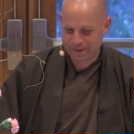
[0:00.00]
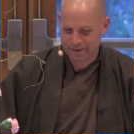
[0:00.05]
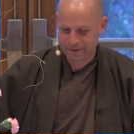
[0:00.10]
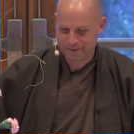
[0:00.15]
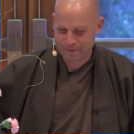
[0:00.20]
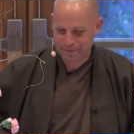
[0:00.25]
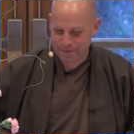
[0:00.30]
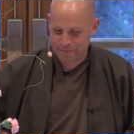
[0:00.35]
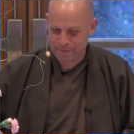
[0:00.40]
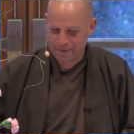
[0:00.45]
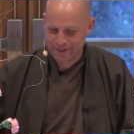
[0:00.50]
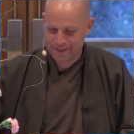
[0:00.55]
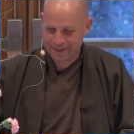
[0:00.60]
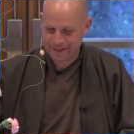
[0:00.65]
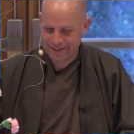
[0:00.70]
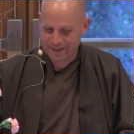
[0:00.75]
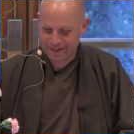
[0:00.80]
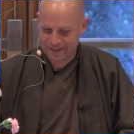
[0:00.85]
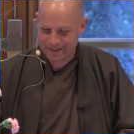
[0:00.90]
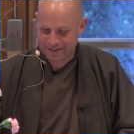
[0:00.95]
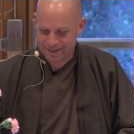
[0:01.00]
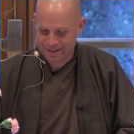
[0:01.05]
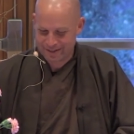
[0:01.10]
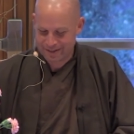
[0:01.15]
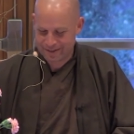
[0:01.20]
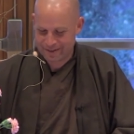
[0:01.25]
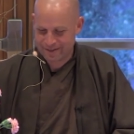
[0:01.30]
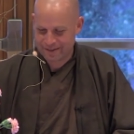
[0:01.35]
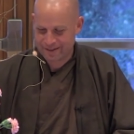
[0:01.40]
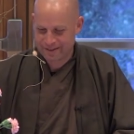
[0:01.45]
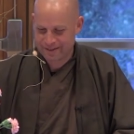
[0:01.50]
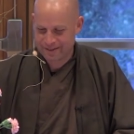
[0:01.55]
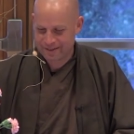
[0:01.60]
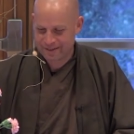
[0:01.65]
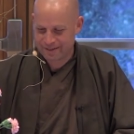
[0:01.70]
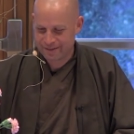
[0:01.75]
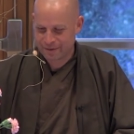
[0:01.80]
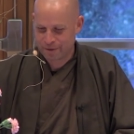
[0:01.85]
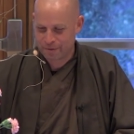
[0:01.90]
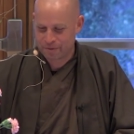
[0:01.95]
We've been
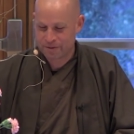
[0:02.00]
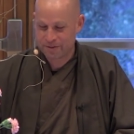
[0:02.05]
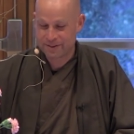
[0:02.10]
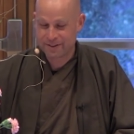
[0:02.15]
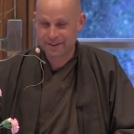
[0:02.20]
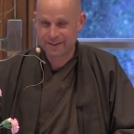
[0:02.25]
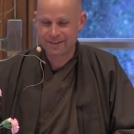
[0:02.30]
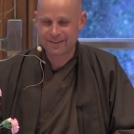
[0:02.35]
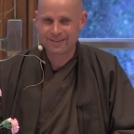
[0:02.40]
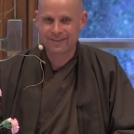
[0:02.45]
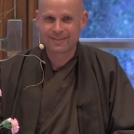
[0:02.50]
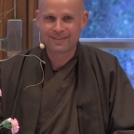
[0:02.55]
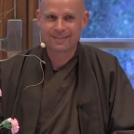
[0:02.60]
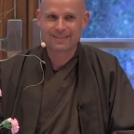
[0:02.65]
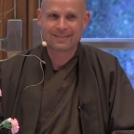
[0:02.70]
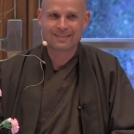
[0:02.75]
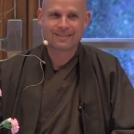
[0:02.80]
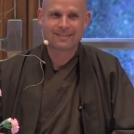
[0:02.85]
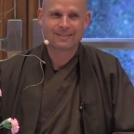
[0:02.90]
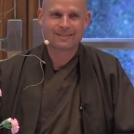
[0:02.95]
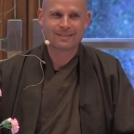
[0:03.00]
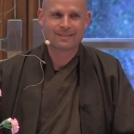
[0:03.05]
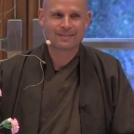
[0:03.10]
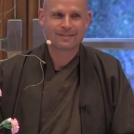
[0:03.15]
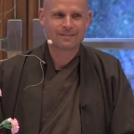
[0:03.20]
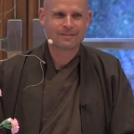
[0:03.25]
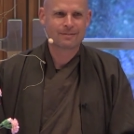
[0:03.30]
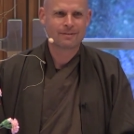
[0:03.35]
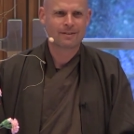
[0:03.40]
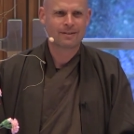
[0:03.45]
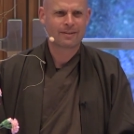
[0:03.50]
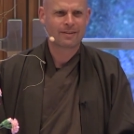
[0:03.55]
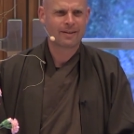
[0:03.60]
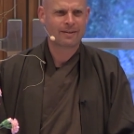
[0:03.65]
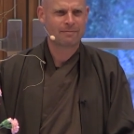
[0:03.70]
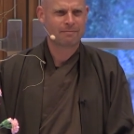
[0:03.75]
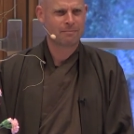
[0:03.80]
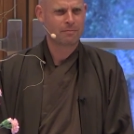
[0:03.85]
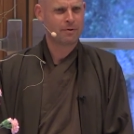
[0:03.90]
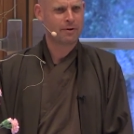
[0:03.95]
hosting, I think,
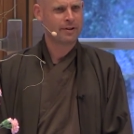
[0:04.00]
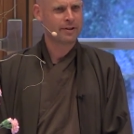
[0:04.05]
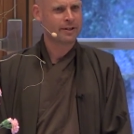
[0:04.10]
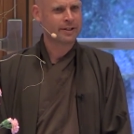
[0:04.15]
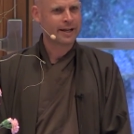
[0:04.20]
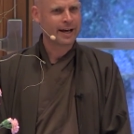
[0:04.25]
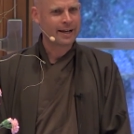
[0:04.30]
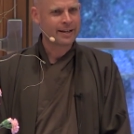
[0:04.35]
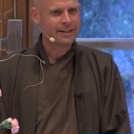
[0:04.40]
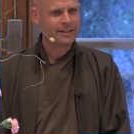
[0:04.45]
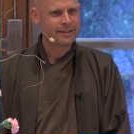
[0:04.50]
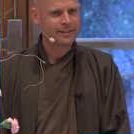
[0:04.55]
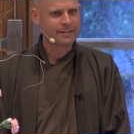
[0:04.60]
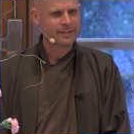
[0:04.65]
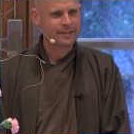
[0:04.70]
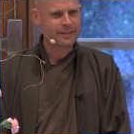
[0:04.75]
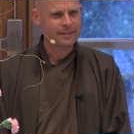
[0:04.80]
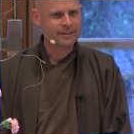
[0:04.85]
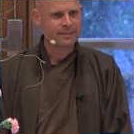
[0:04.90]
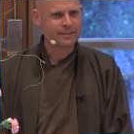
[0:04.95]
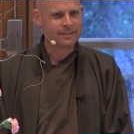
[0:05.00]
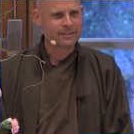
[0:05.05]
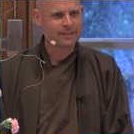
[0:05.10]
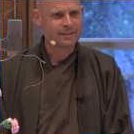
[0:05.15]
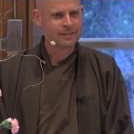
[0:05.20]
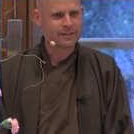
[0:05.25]
more than 90 teens.